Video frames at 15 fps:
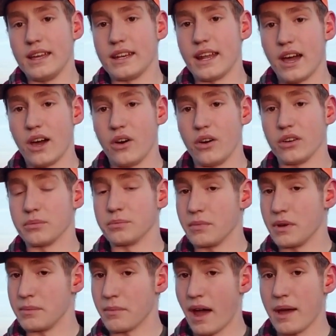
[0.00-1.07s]
Now,
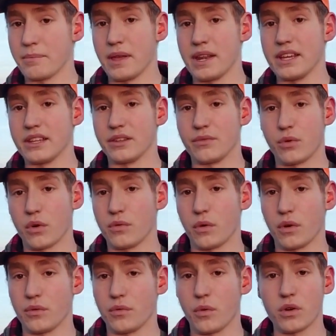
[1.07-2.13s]
in my opinion, the
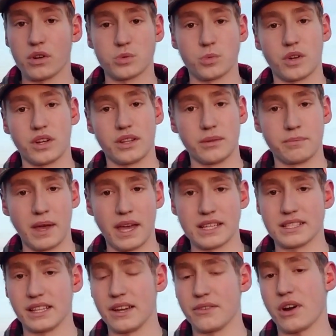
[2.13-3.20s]
444 is one of the
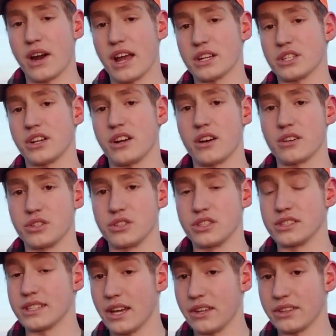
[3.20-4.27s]
best lever action
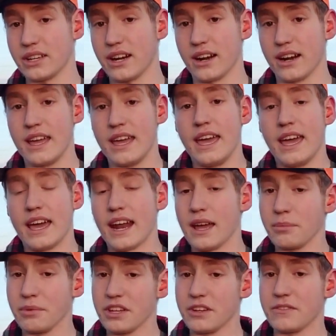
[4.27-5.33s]
cartridges out there and
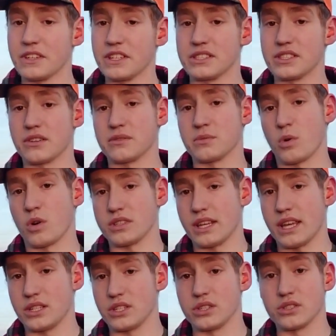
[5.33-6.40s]
I believe it deserves more
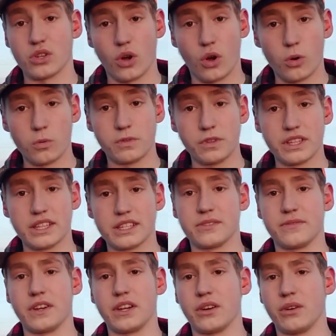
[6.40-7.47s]
attention. So hopefully
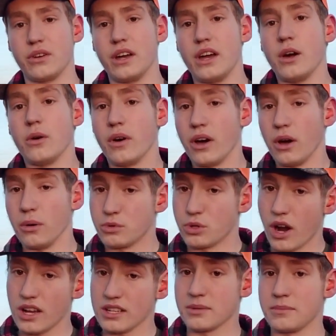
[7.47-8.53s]
this video will help
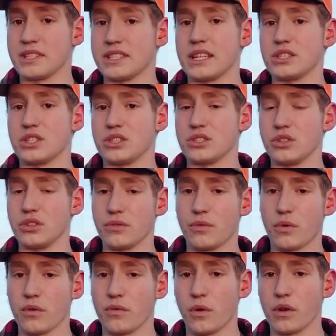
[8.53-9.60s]
draw some attention to the
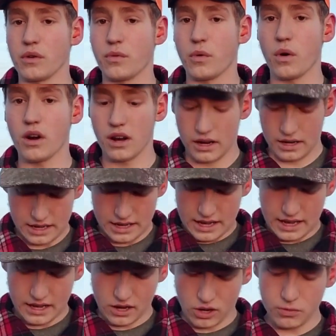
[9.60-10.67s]
444
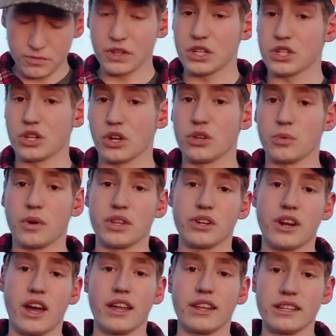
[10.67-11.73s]
and hopefully show you whether
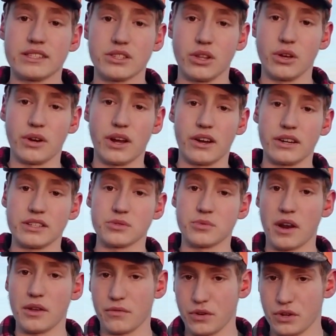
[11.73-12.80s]
or not this loadout is
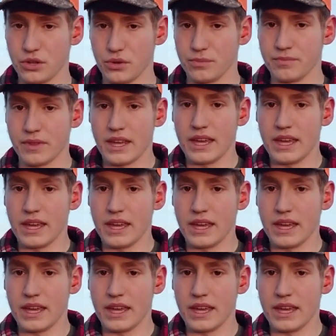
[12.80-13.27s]
right for you.